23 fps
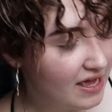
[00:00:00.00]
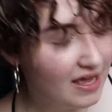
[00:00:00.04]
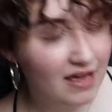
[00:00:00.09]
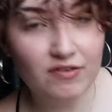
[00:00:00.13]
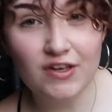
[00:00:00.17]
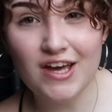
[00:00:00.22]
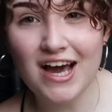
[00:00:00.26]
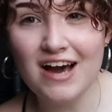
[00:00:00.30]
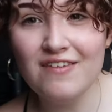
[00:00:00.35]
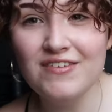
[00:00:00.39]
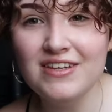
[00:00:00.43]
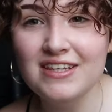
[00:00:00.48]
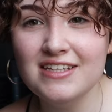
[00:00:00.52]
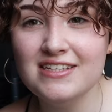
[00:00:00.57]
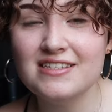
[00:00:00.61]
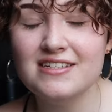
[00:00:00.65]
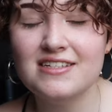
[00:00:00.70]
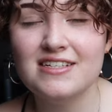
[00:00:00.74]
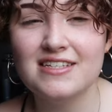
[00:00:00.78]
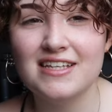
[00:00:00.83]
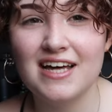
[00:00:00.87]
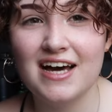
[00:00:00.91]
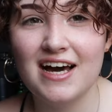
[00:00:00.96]
if you haven't
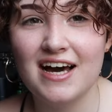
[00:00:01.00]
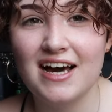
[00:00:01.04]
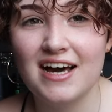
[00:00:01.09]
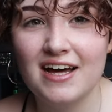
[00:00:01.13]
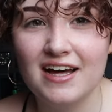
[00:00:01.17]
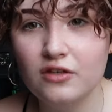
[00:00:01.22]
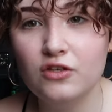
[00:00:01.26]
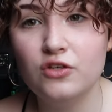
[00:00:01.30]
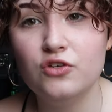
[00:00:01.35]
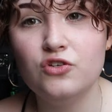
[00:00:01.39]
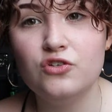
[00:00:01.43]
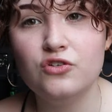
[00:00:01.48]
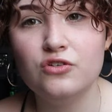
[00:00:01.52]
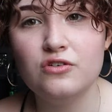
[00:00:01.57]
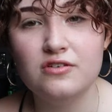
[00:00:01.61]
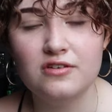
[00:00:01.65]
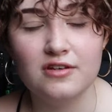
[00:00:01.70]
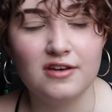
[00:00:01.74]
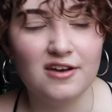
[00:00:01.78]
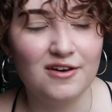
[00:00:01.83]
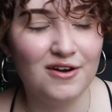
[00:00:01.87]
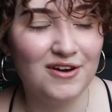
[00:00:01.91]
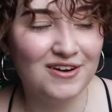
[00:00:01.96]
listened to that you should
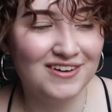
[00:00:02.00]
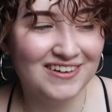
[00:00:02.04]
do.